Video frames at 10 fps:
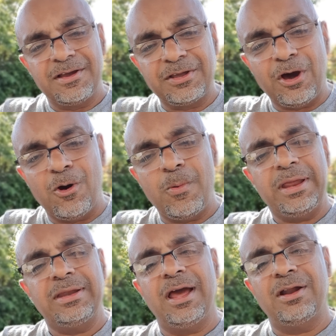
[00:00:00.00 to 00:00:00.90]
go
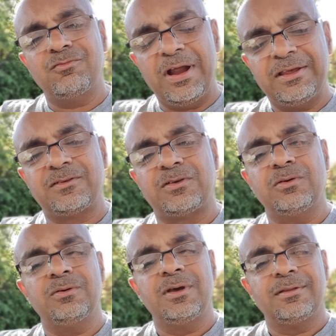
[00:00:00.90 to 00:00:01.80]
in and
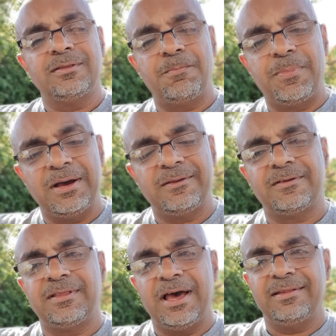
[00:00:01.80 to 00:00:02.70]
rescue the
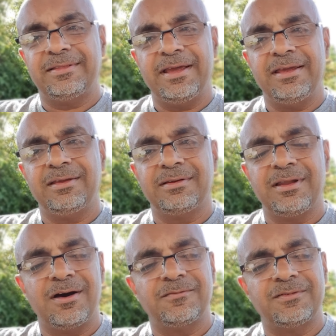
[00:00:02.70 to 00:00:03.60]
person that they
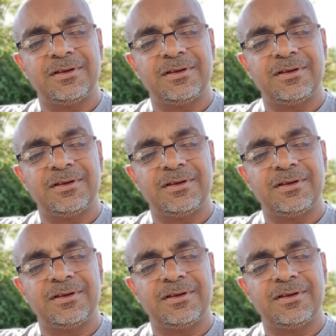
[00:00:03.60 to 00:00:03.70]
loved.